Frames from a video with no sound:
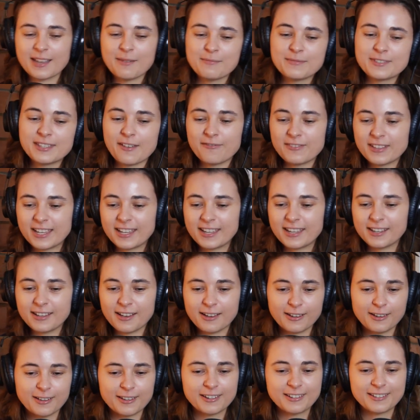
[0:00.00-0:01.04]
I'm definitely
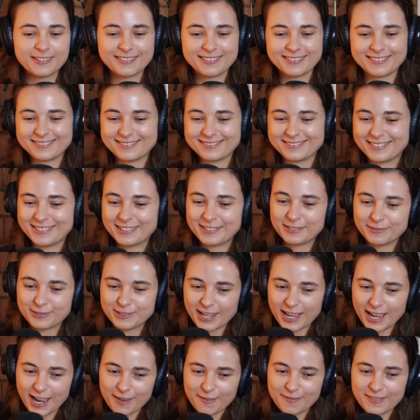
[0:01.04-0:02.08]
gonna
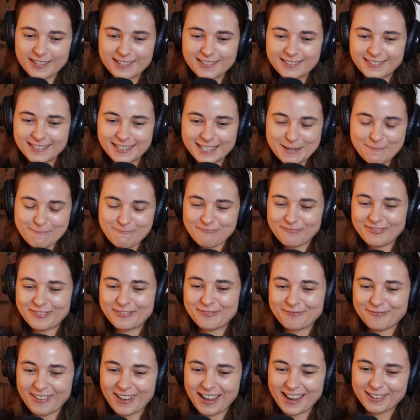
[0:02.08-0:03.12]
dive in deep,
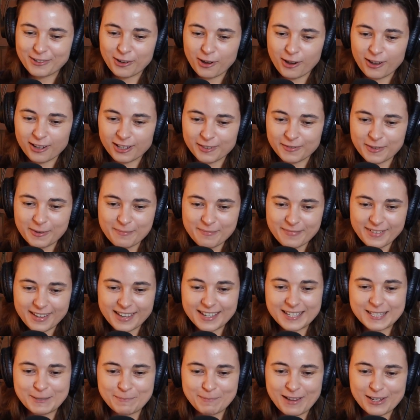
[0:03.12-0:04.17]
find all of them,
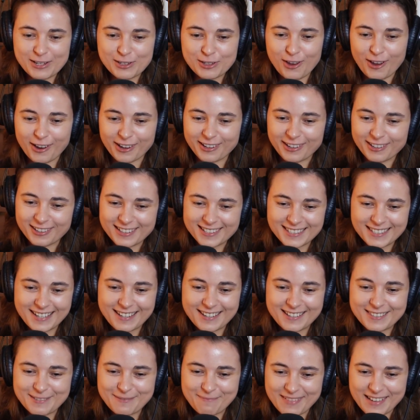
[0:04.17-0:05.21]
especially Oculus
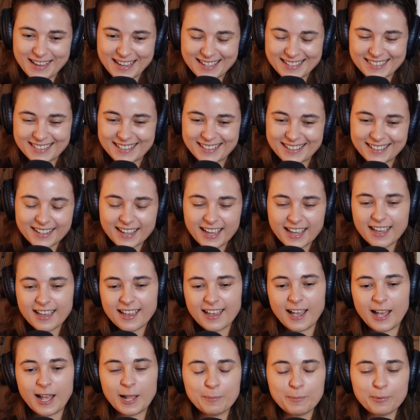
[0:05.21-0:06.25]
sounds amazing.
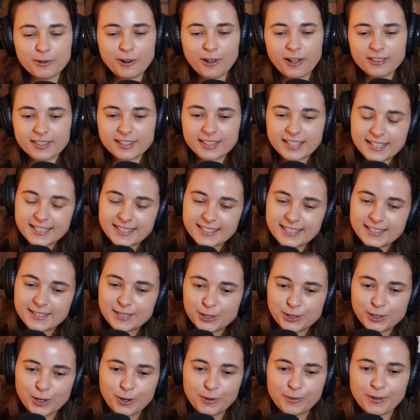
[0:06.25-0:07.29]
I'll put all the links in the
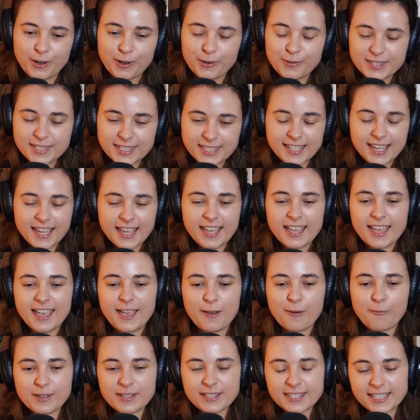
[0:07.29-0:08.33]
show notes.
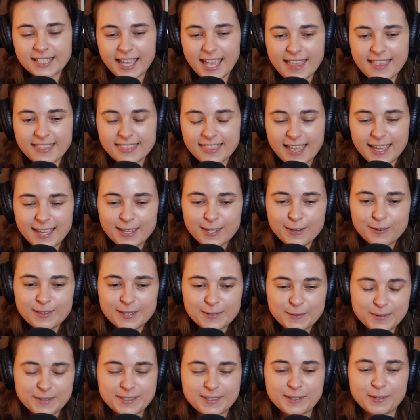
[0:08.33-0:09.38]
And once again, thank you.
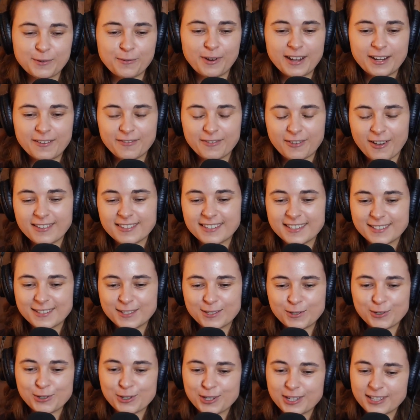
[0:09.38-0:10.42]
This was The Creative
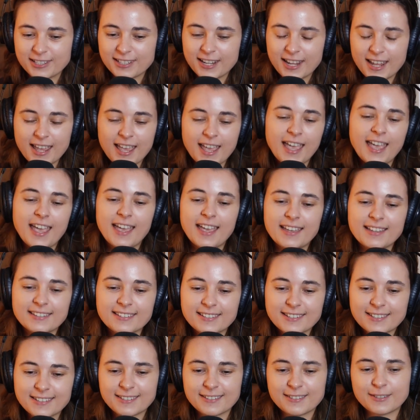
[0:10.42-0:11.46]
Constitution,
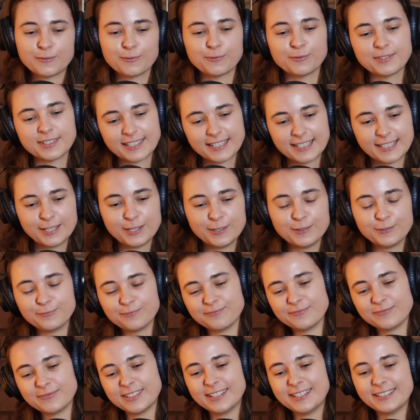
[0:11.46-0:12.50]
and we'll see you
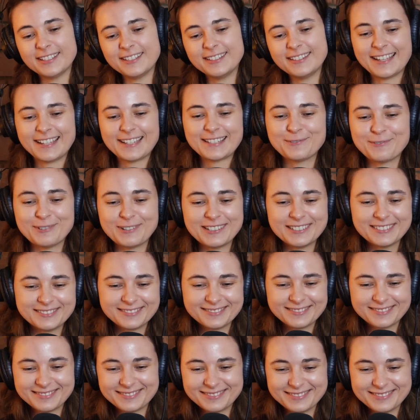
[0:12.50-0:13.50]
in the next one.